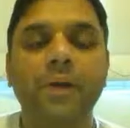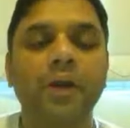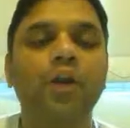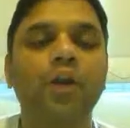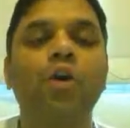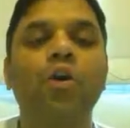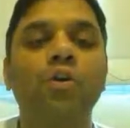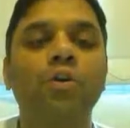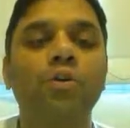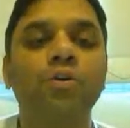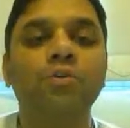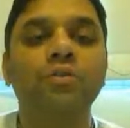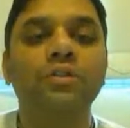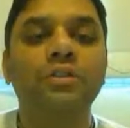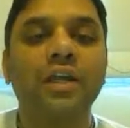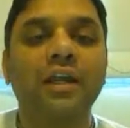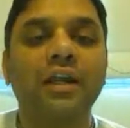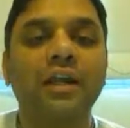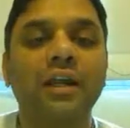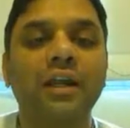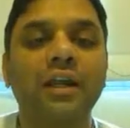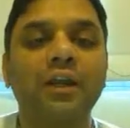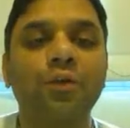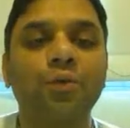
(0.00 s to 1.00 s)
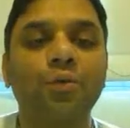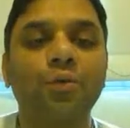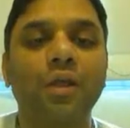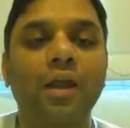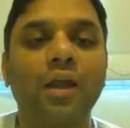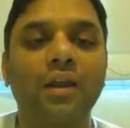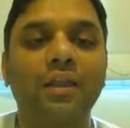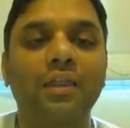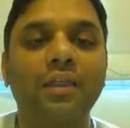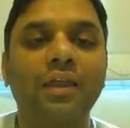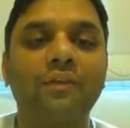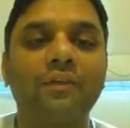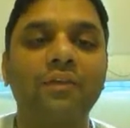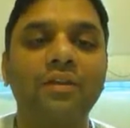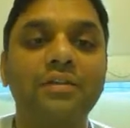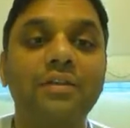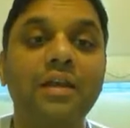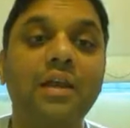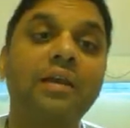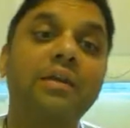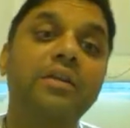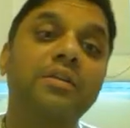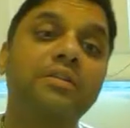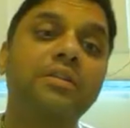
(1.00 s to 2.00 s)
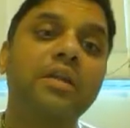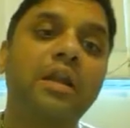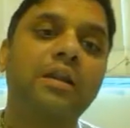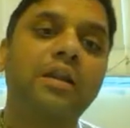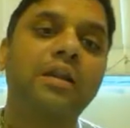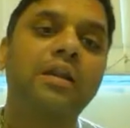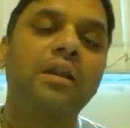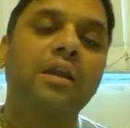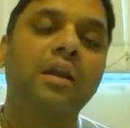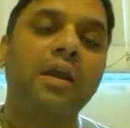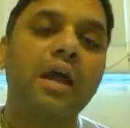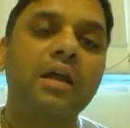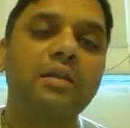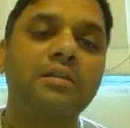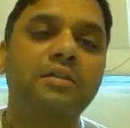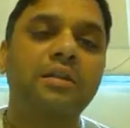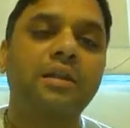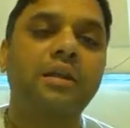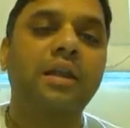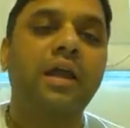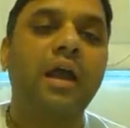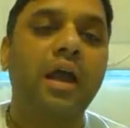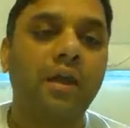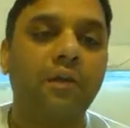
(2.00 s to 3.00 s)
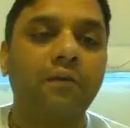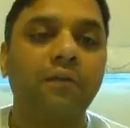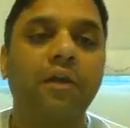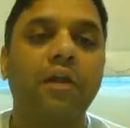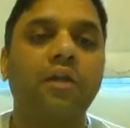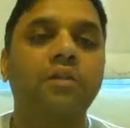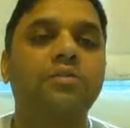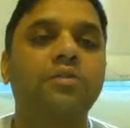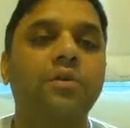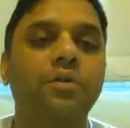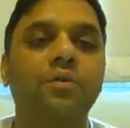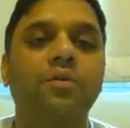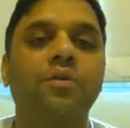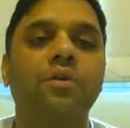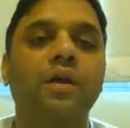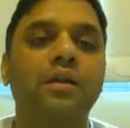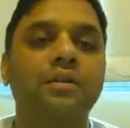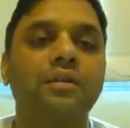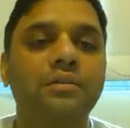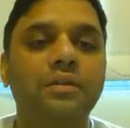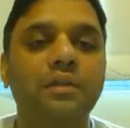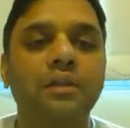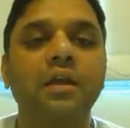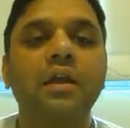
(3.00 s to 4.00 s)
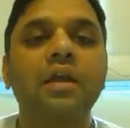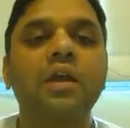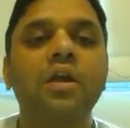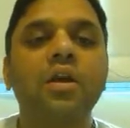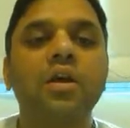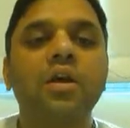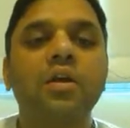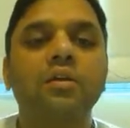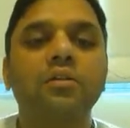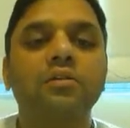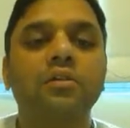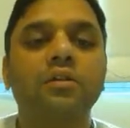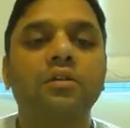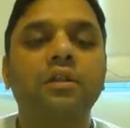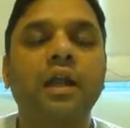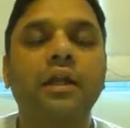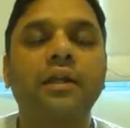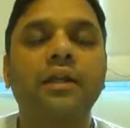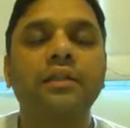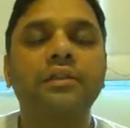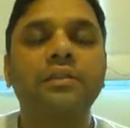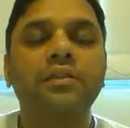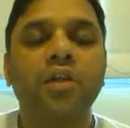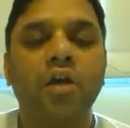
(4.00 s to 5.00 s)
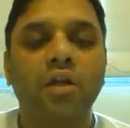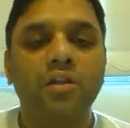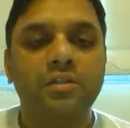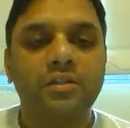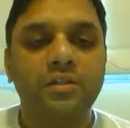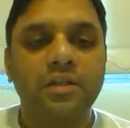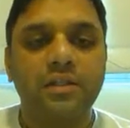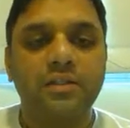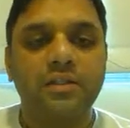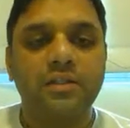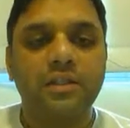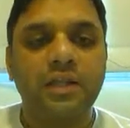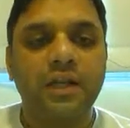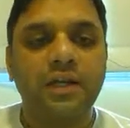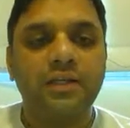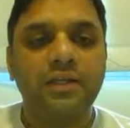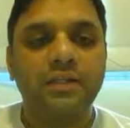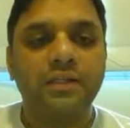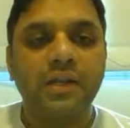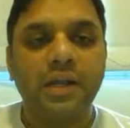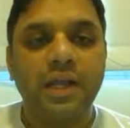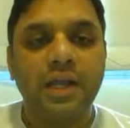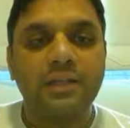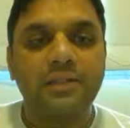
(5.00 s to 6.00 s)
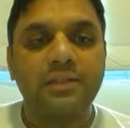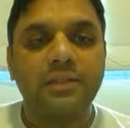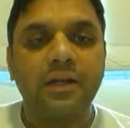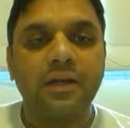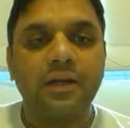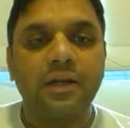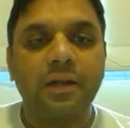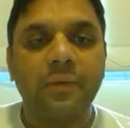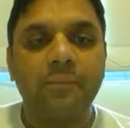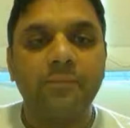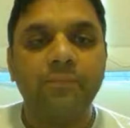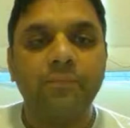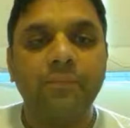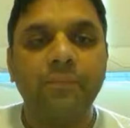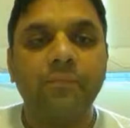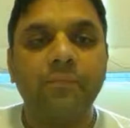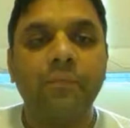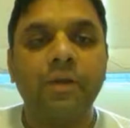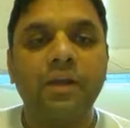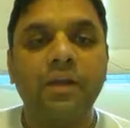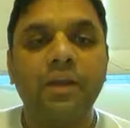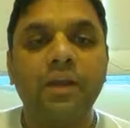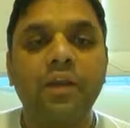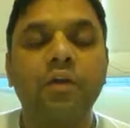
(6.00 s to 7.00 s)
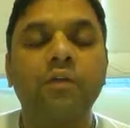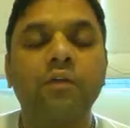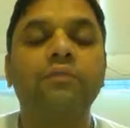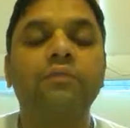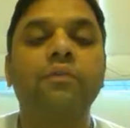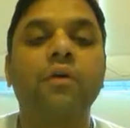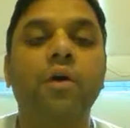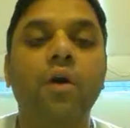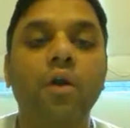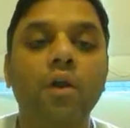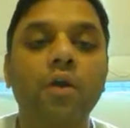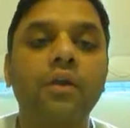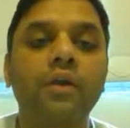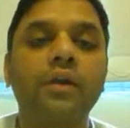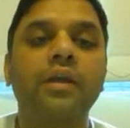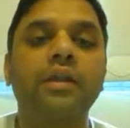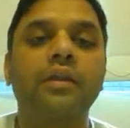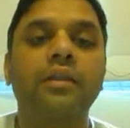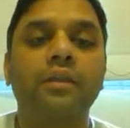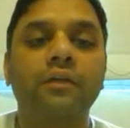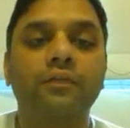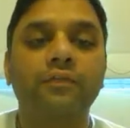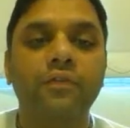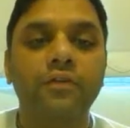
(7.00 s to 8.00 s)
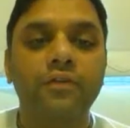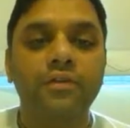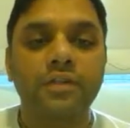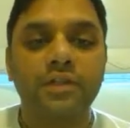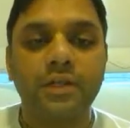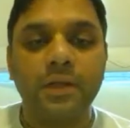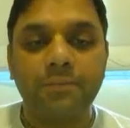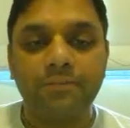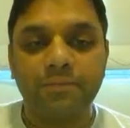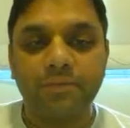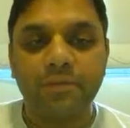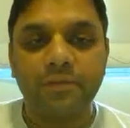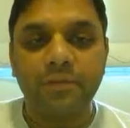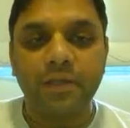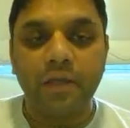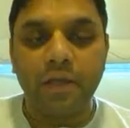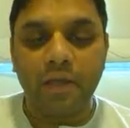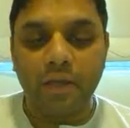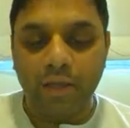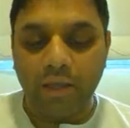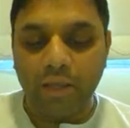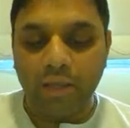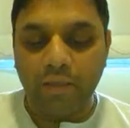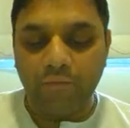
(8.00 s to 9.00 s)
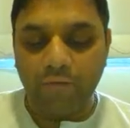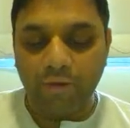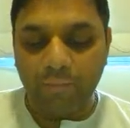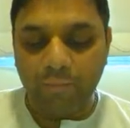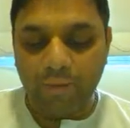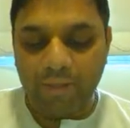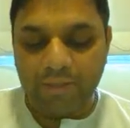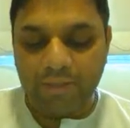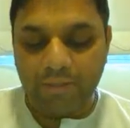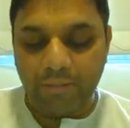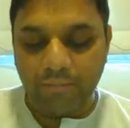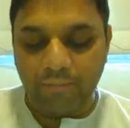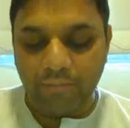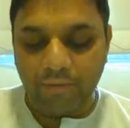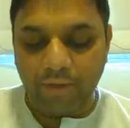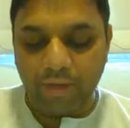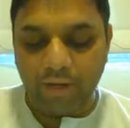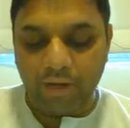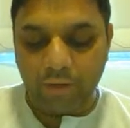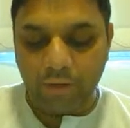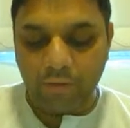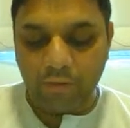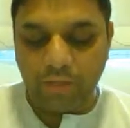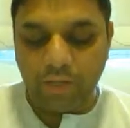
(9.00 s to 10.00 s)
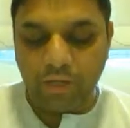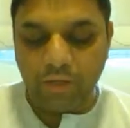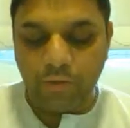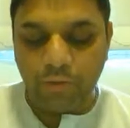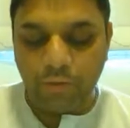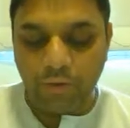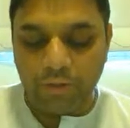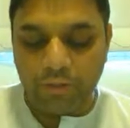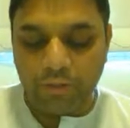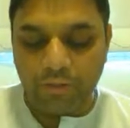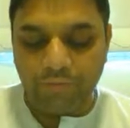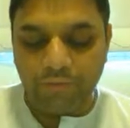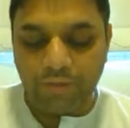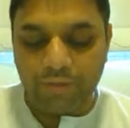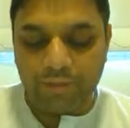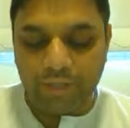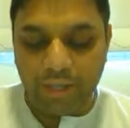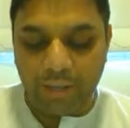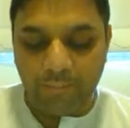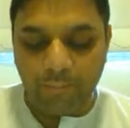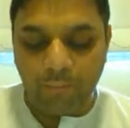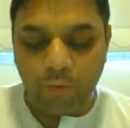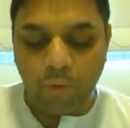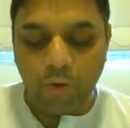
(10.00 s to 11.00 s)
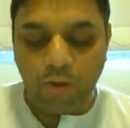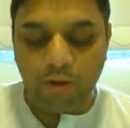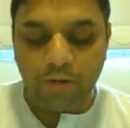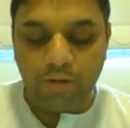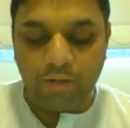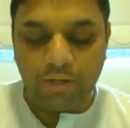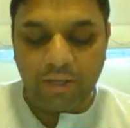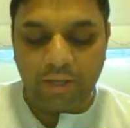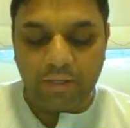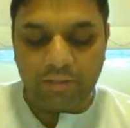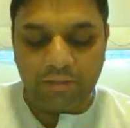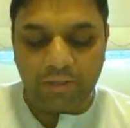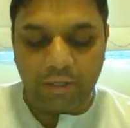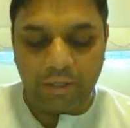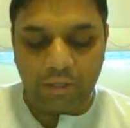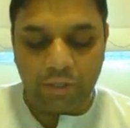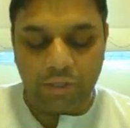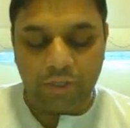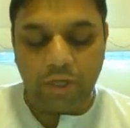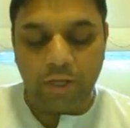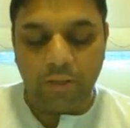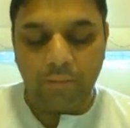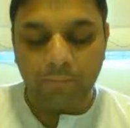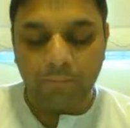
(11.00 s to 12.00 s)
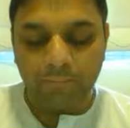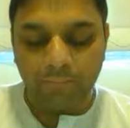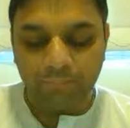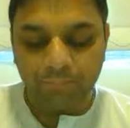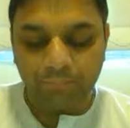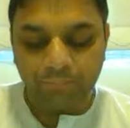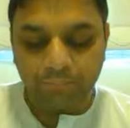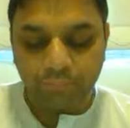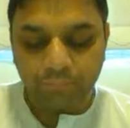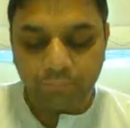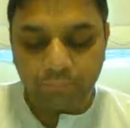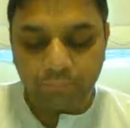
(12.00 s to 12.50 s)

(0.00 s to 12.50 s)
People don't generally do that. They will say, Krishna did Ras Leela, I will also do Ras. So that is nonsense. That is rascaldom. But, following in the footsteps, he will be, then you achieve the same quality as Krishna.